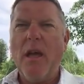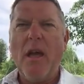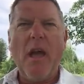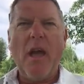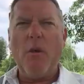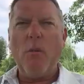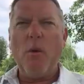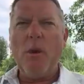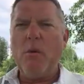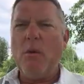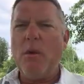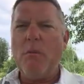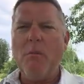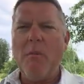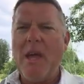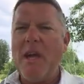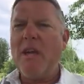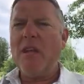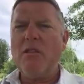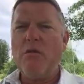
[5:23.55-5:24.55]
And we would
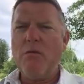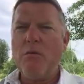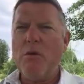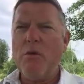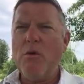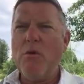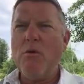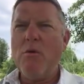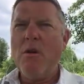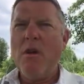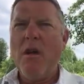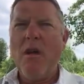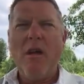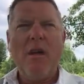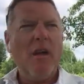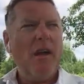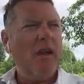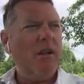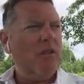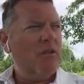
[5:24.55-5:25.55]
make it through,
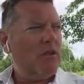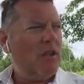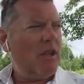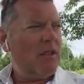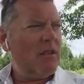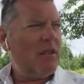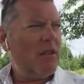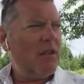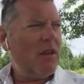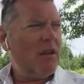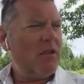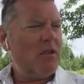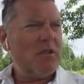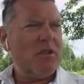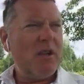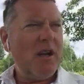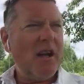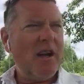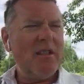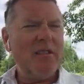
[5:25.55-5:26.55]
and you'd get to the other
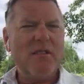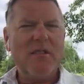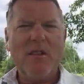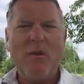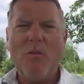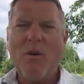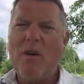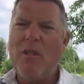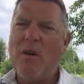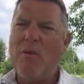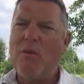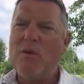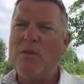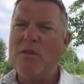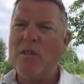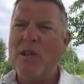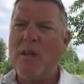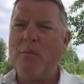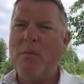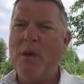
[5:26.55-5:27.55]
side and say, wow, that
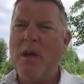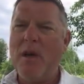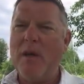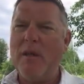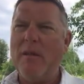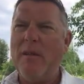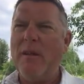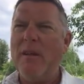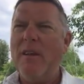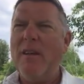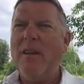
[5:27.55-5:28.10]
wasn't that bad.